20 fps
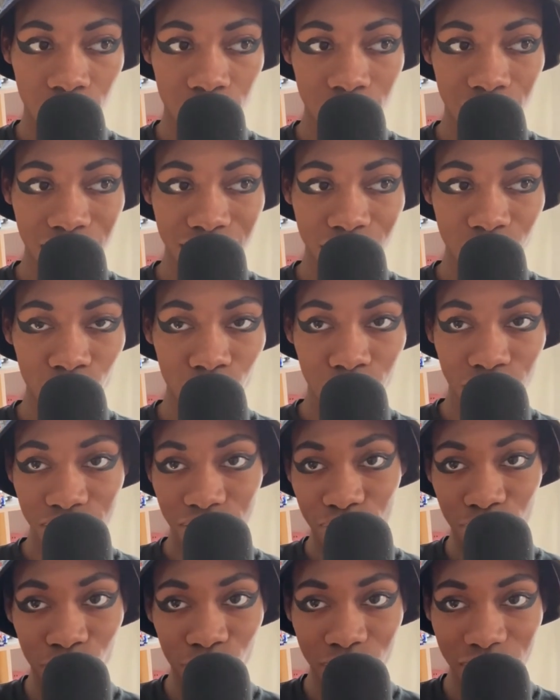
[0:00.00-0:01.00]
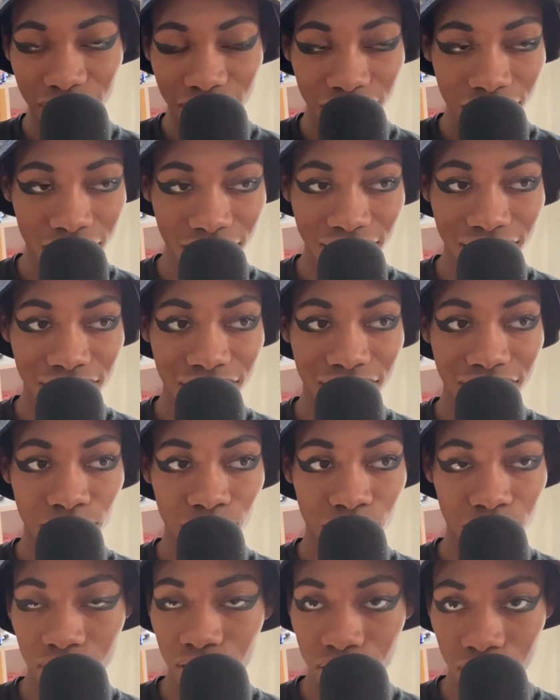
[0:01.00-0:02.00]
They sold like two things and then they
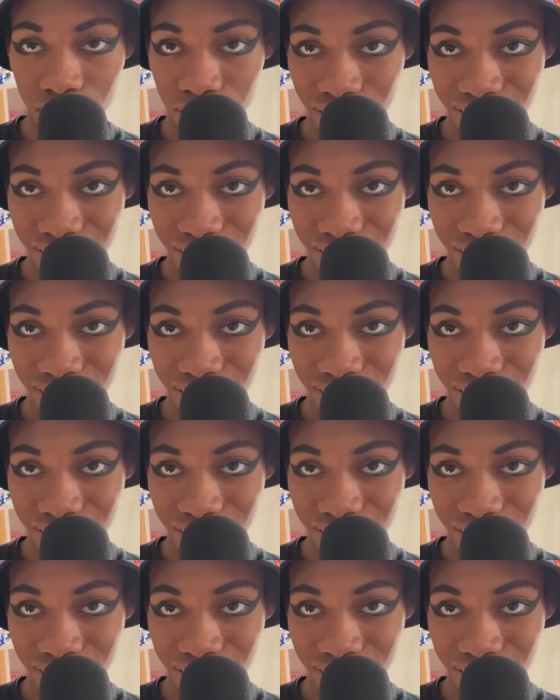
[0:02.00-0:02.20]
were done.